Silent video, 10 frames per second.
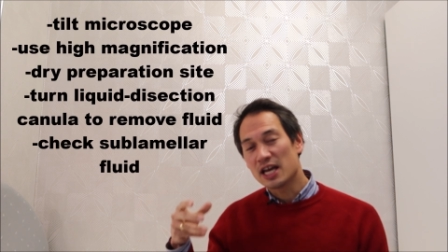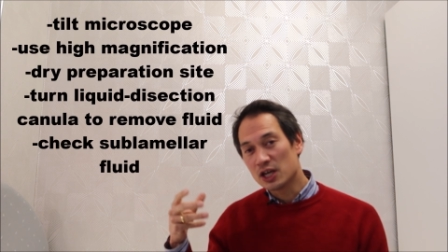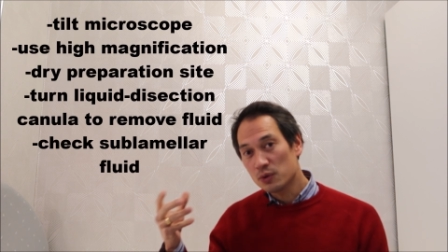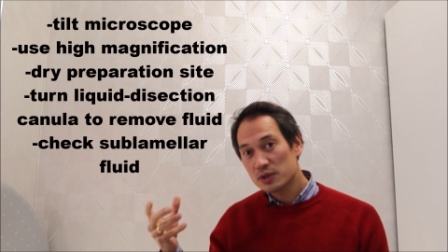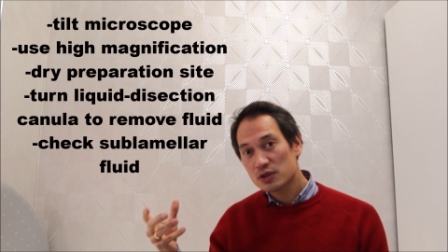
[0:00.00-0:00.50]

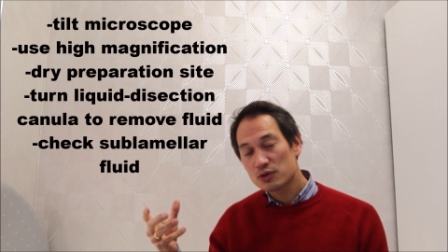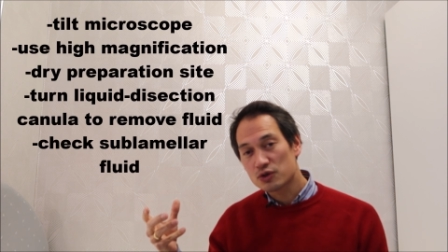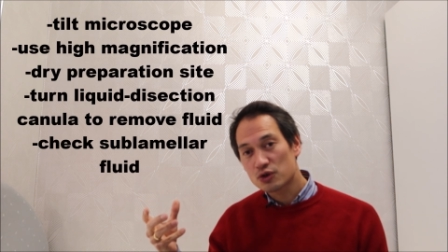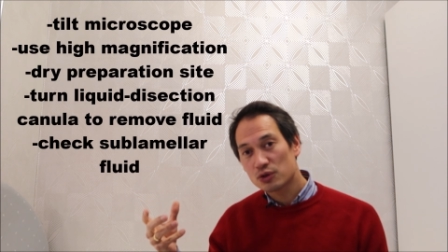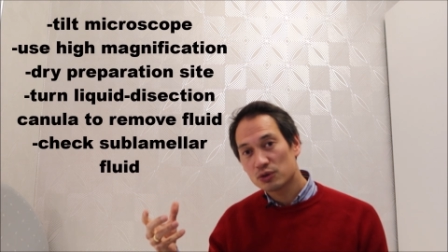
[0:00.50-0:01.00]
and always
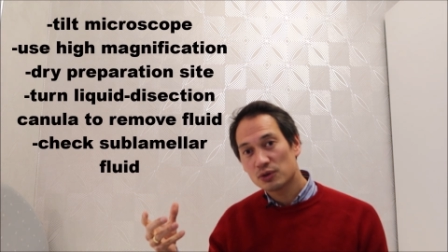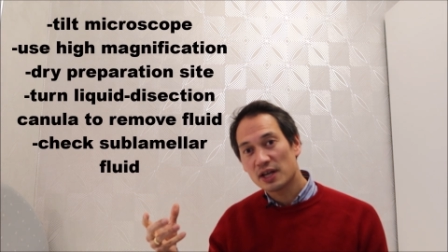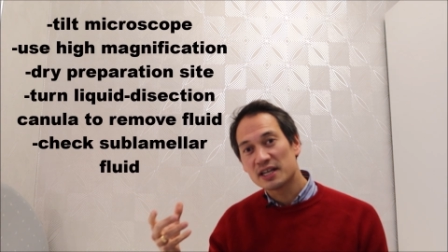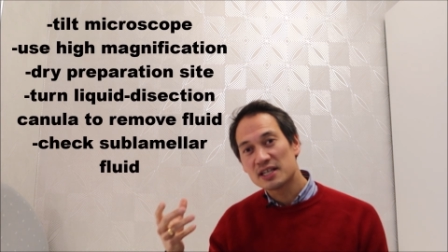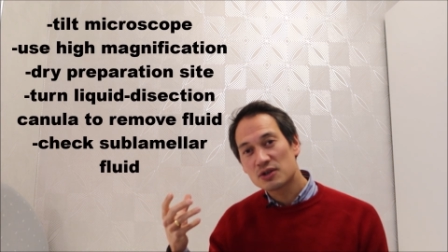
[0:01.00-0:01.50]
control
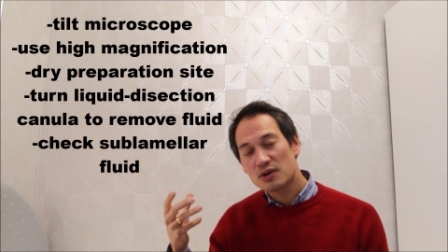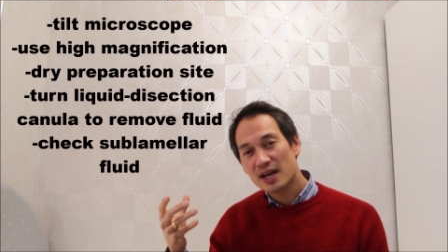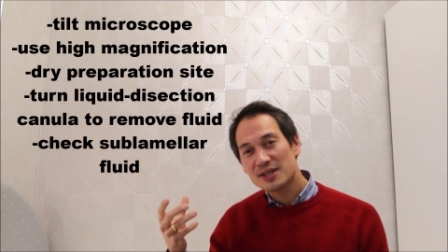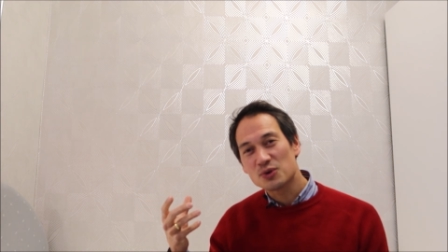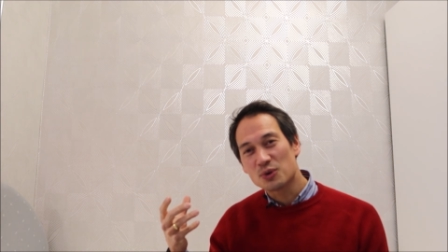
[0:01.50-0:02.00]
and
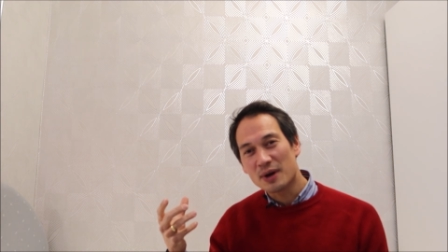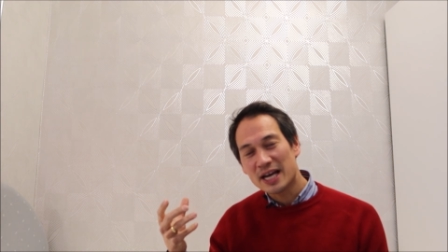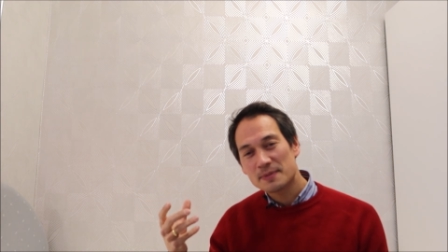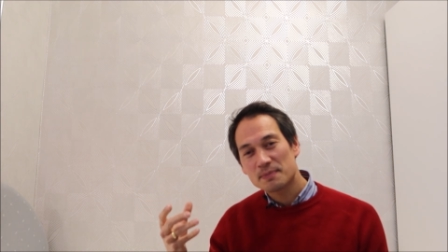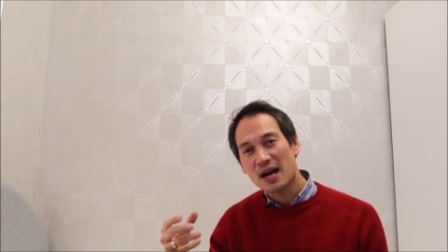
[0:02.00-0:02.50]
try to
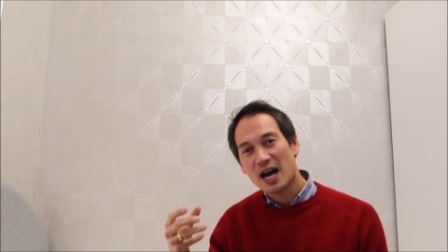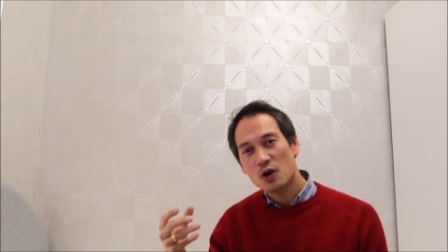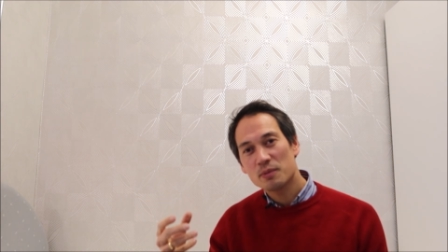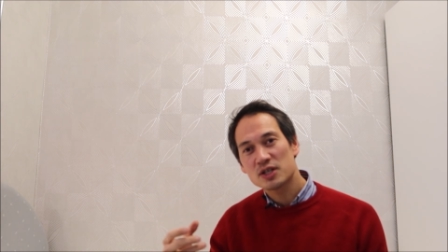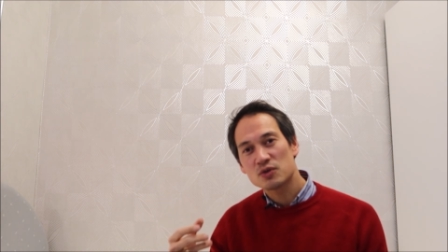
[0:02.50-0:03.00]
grasp
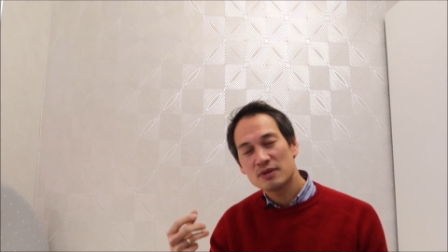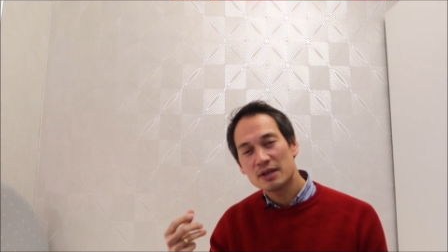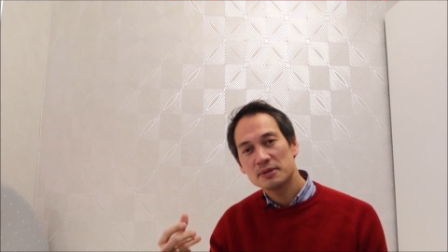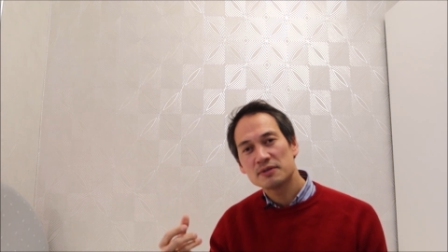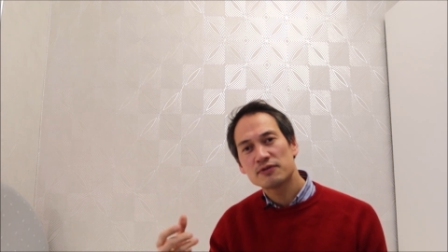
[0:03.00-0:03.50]
how much remnant